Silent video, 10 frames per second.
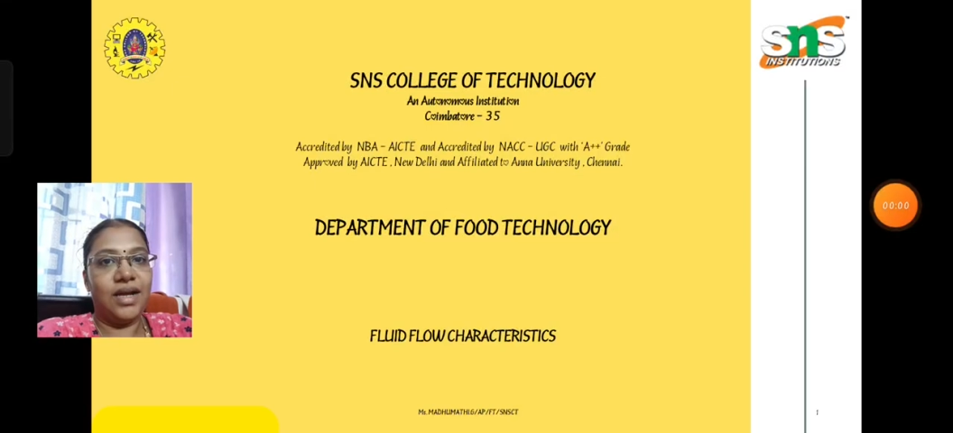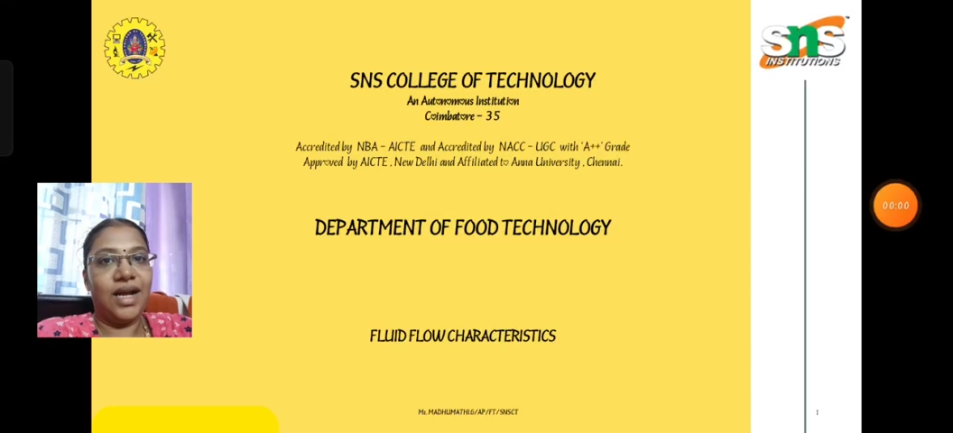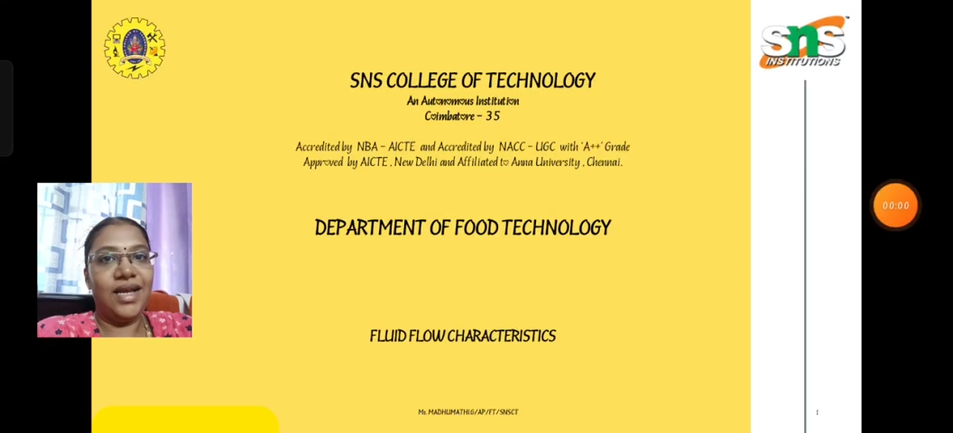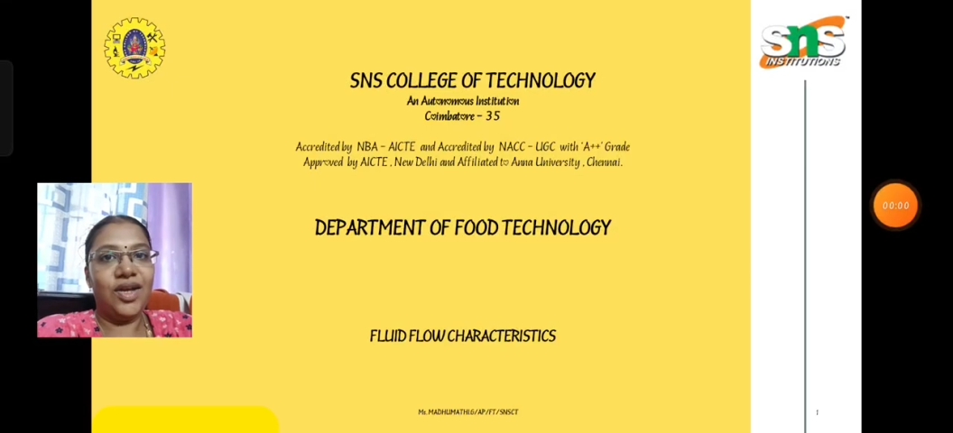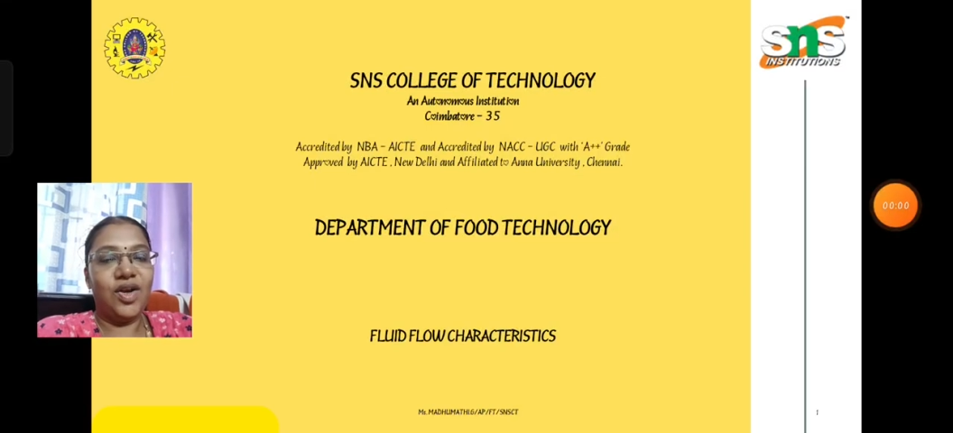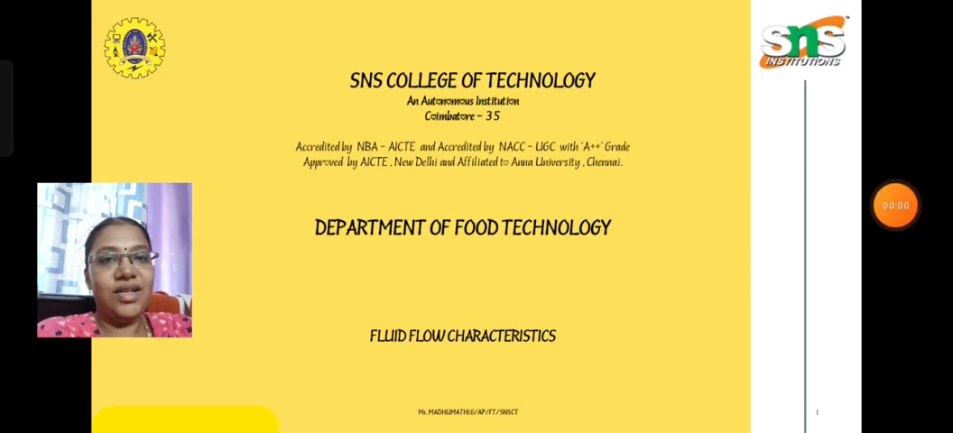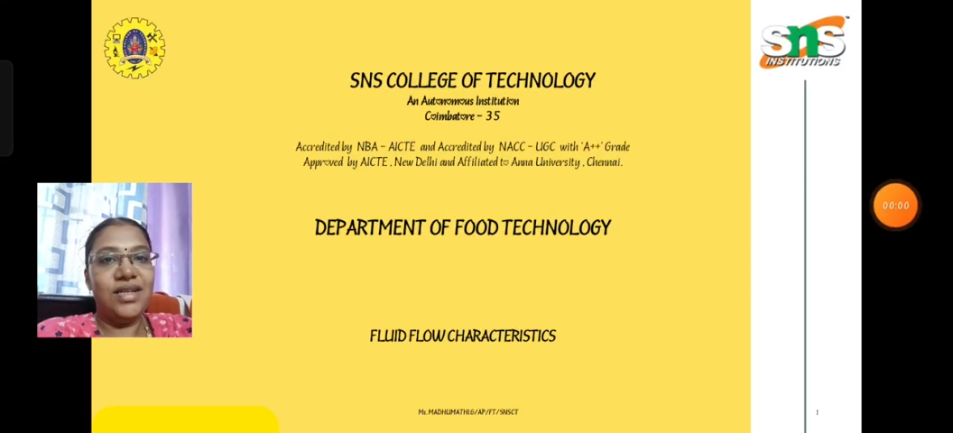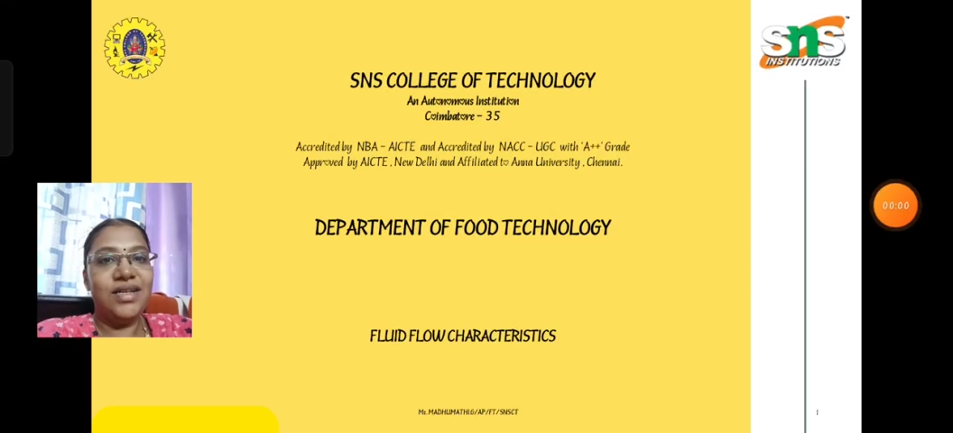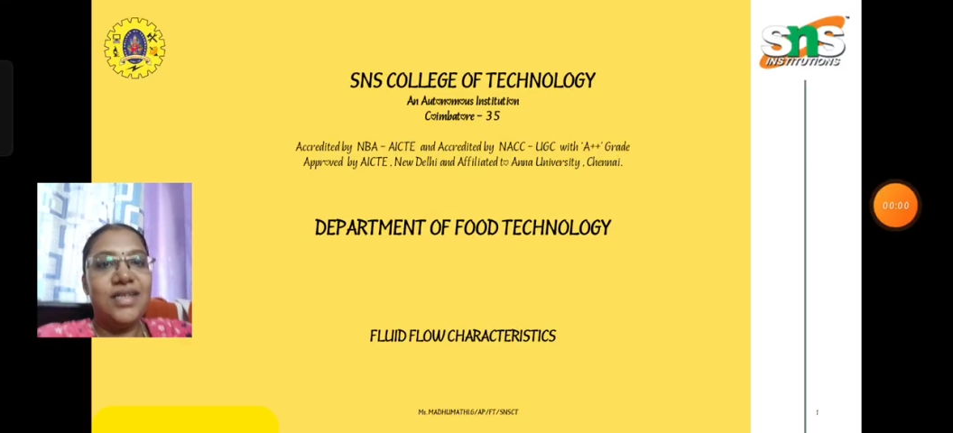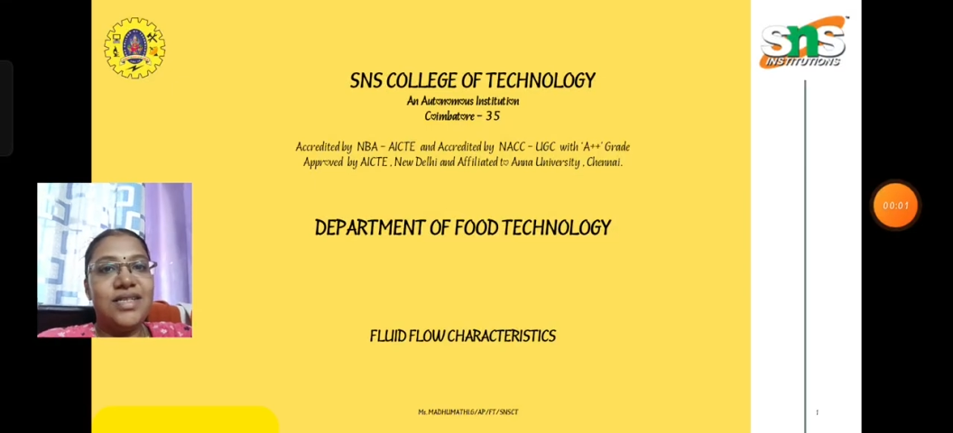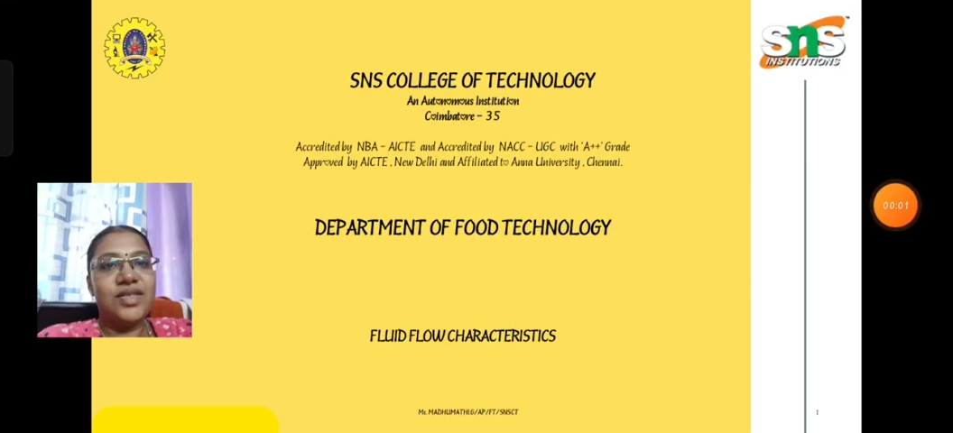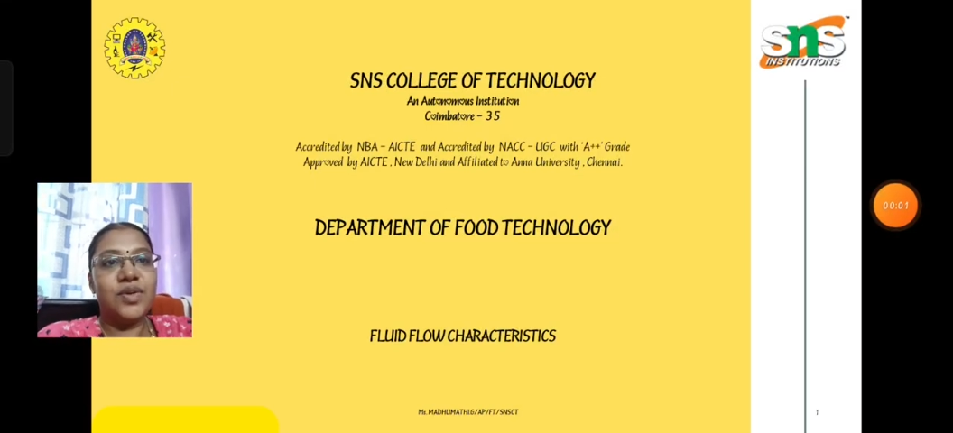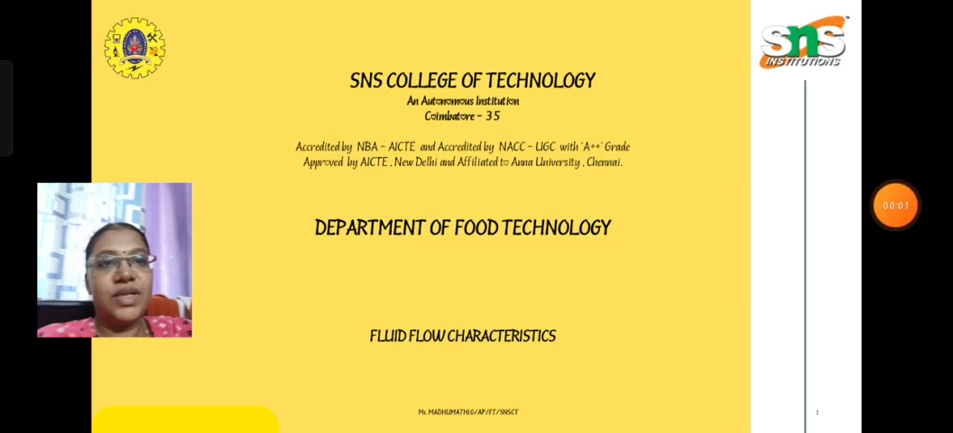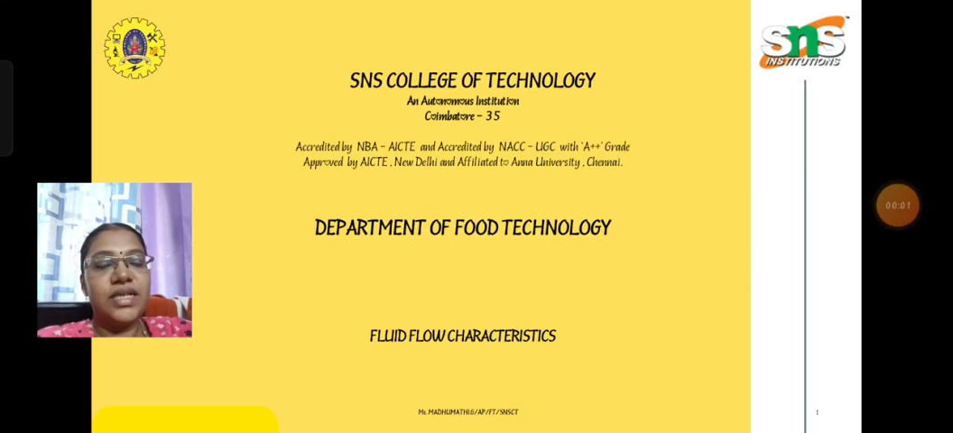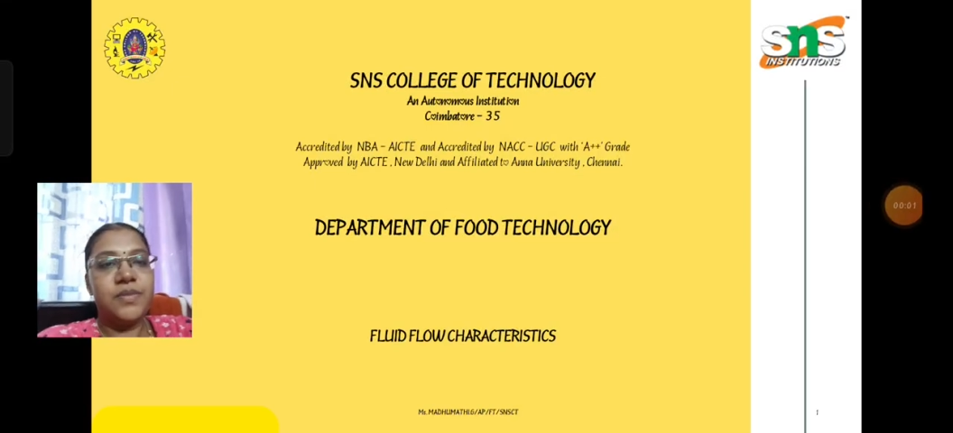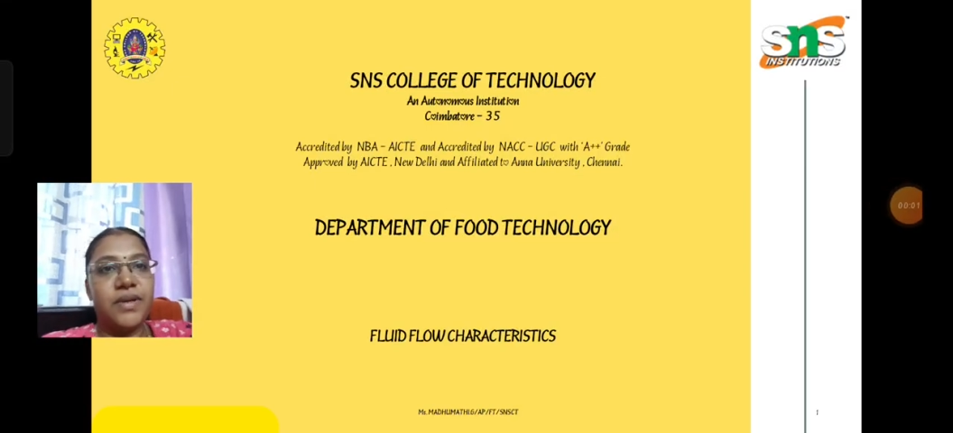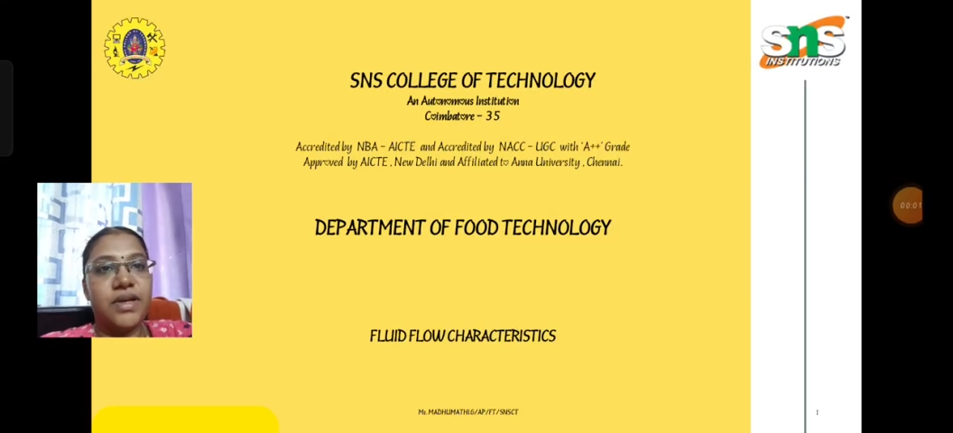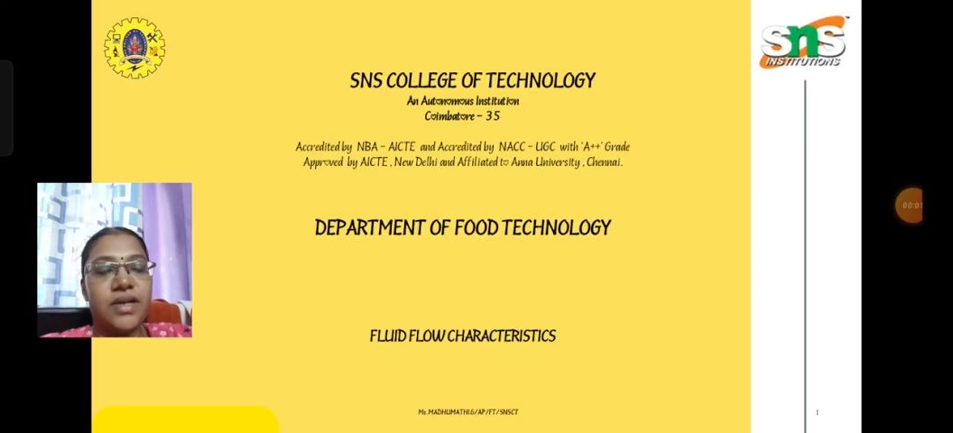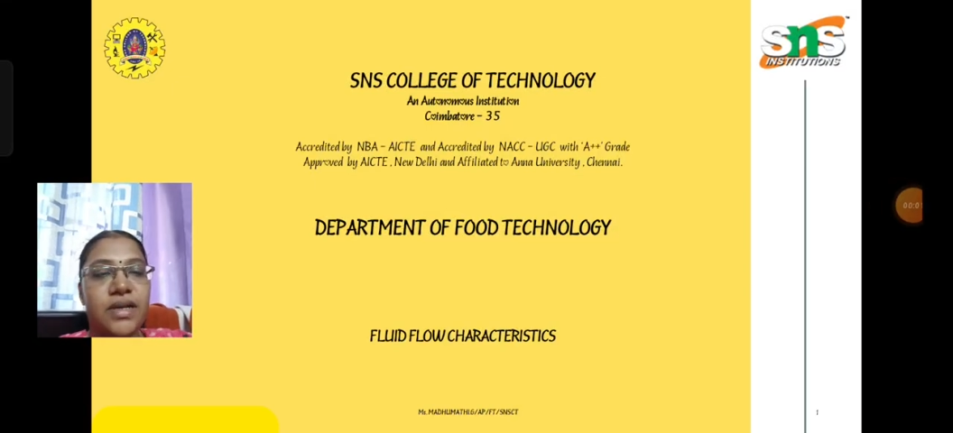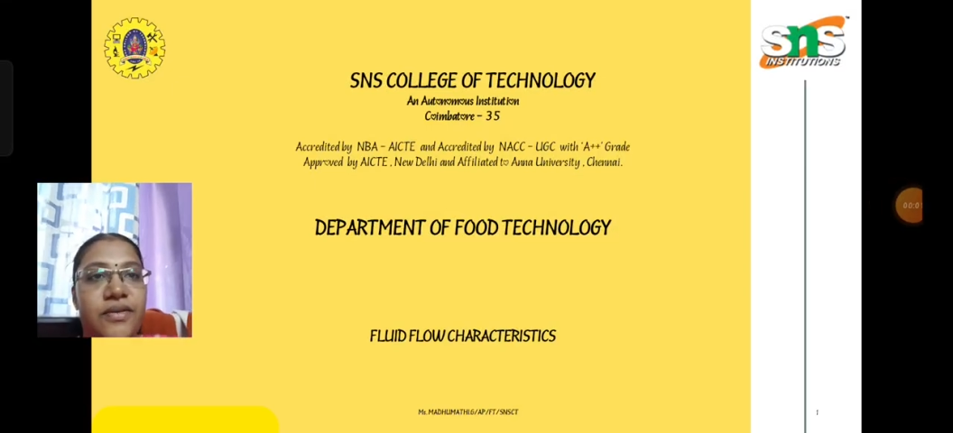Hi all. So in this
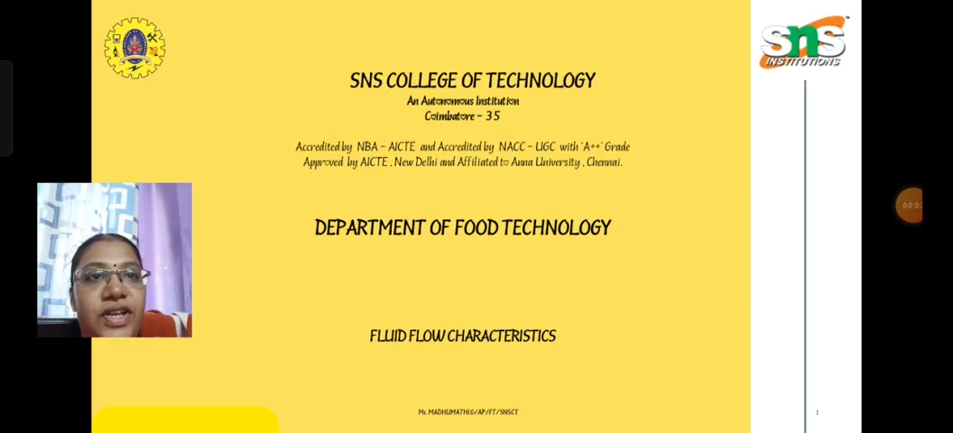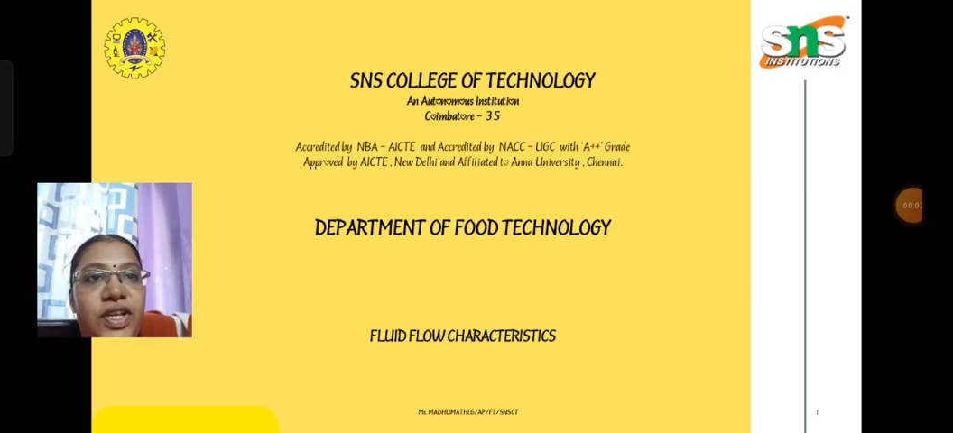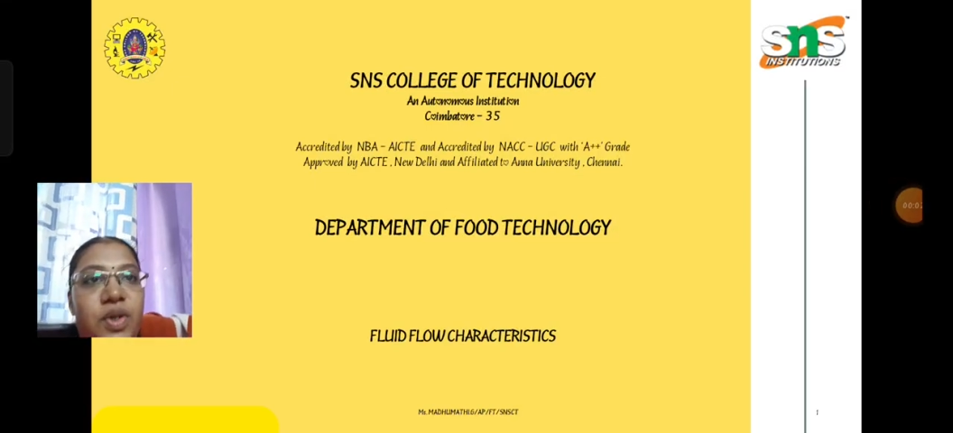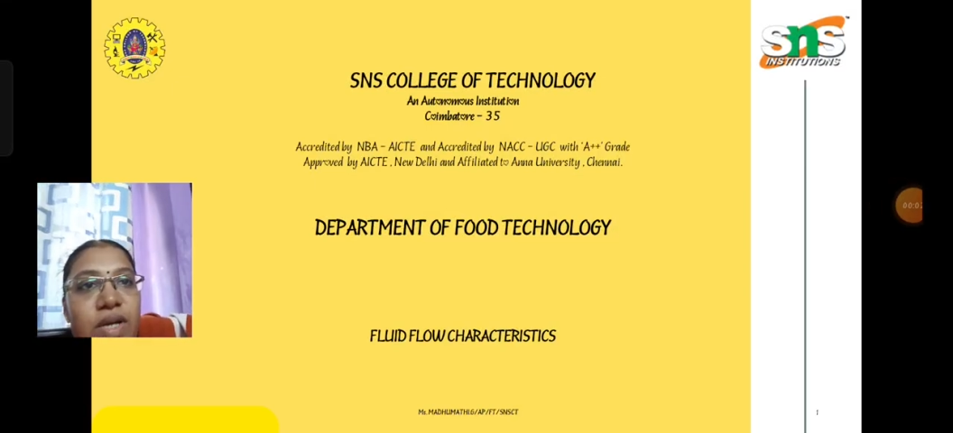video,